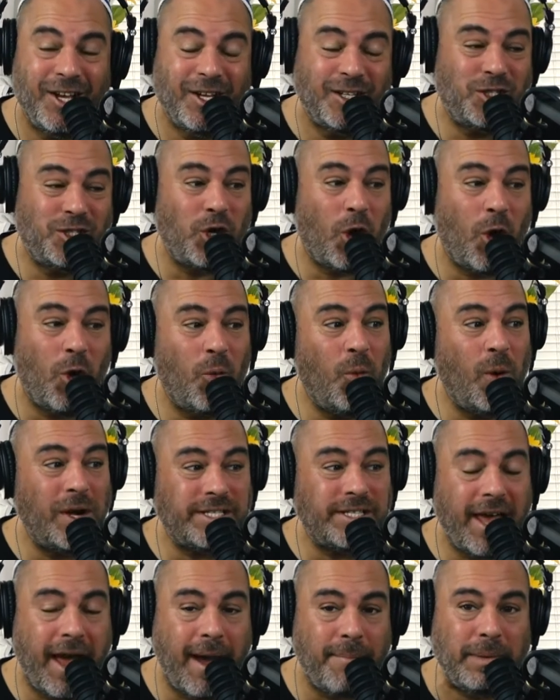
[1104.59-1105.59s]
So
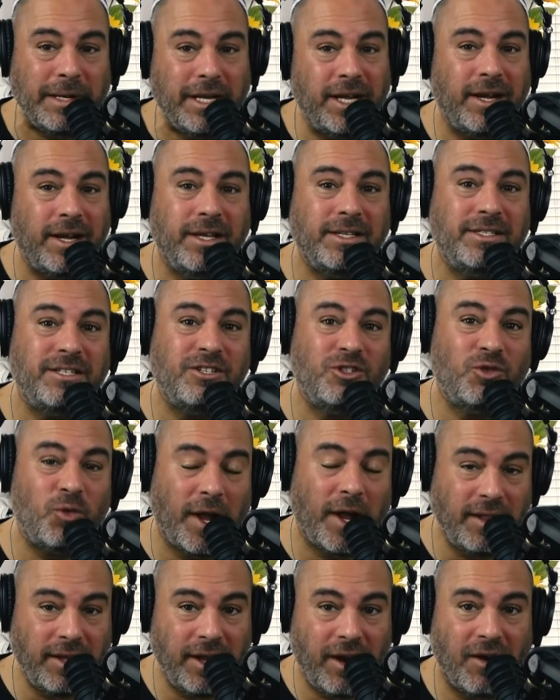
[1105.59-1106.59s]
what's happening is
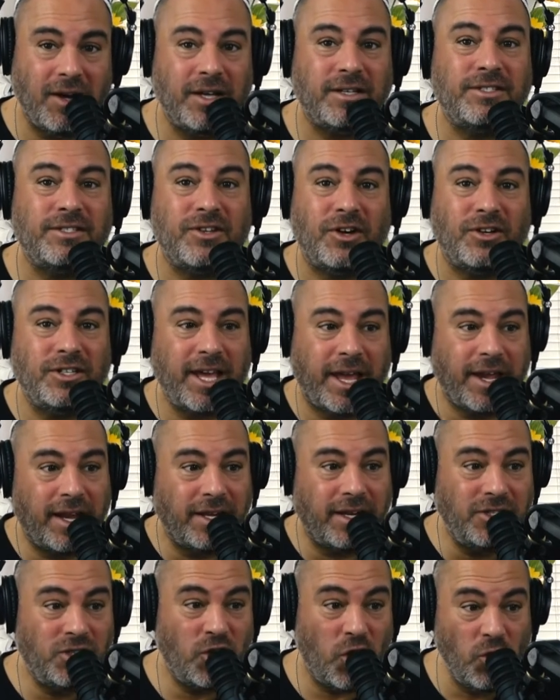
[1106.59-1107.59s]
Israeli artists are
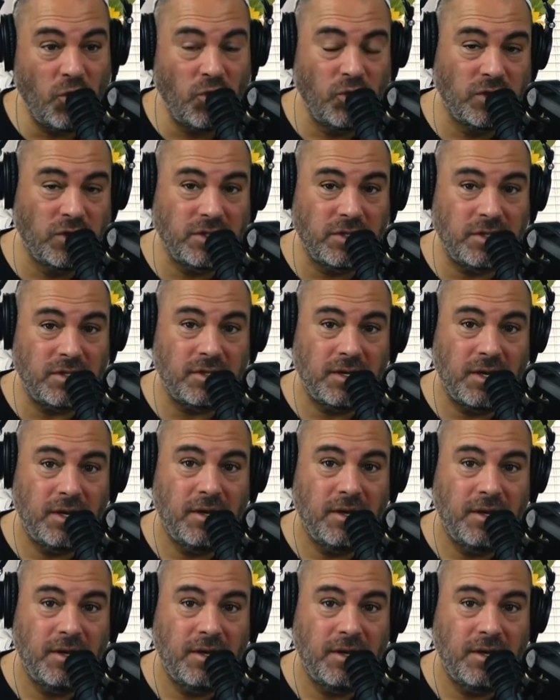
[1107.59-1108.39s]
taking tunes,